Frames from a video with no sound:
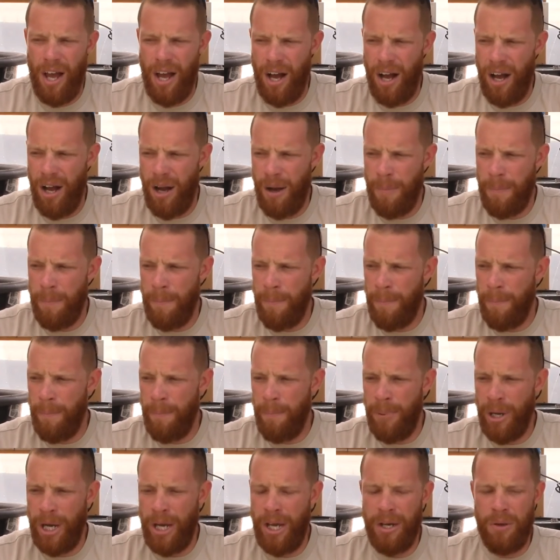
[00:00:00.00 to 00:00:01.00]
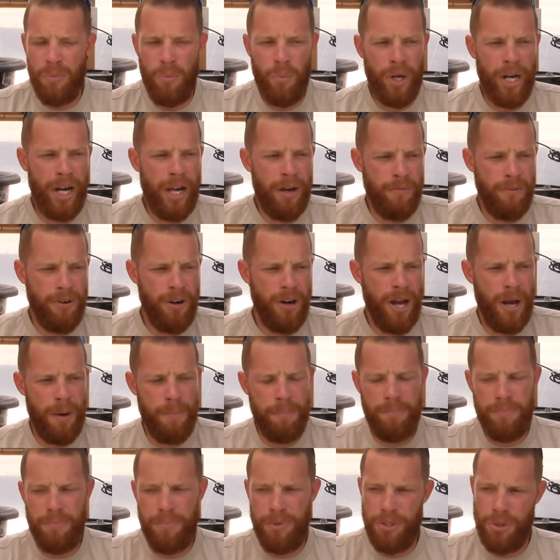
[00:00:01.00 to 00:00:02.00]
um, but whenever
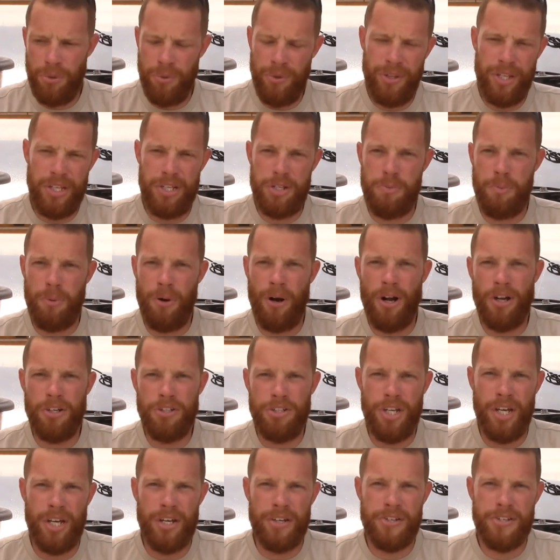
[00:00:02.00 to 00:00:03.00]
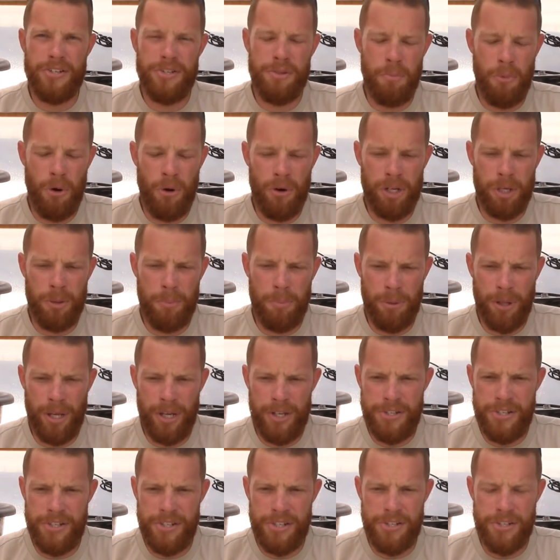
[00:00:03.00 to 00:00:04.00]
I'm doing these projects, the
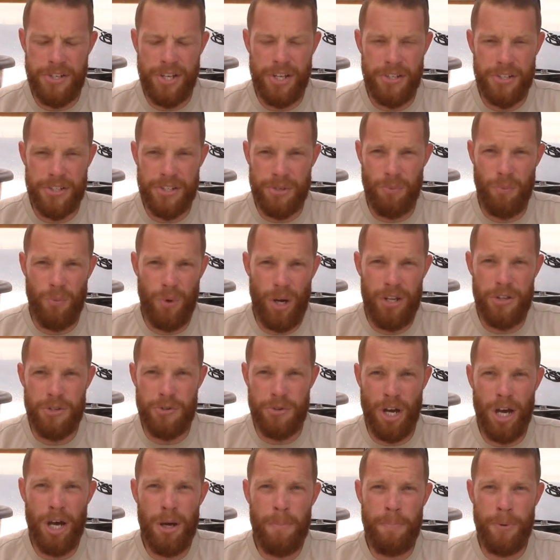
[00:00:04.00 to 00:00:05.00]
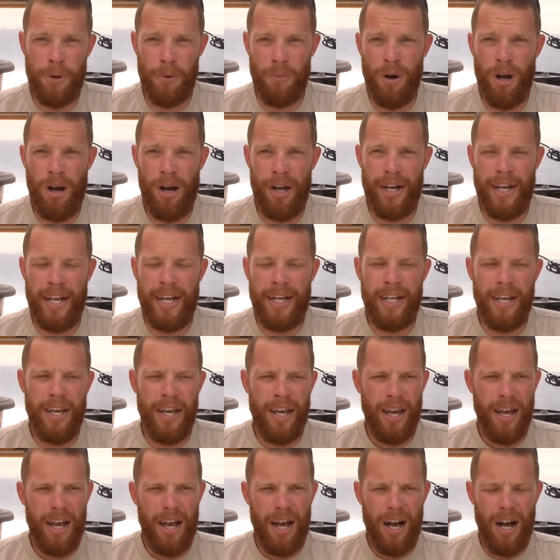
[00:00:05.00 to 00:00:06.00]
marketplace is, is, is up and running.
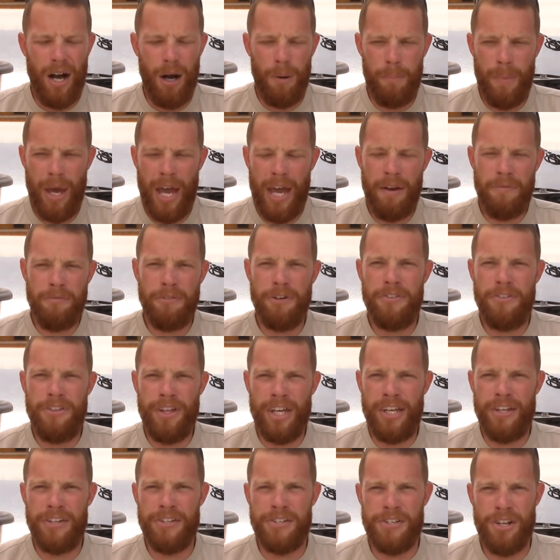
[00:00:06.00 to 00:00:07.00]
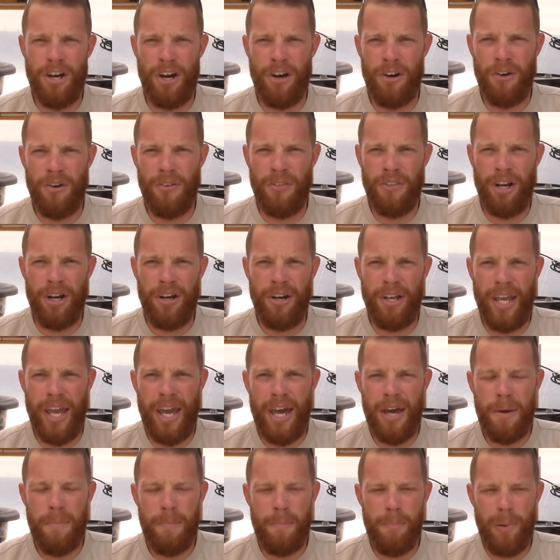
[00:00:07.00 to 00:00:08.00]
Um, everything is not on there
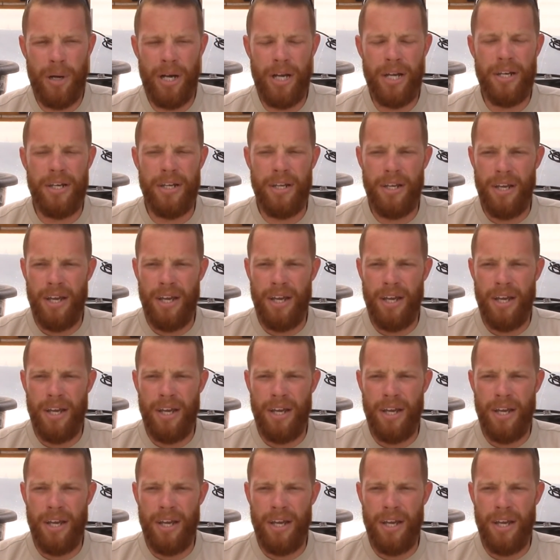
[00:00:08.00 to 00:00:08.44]
yet, but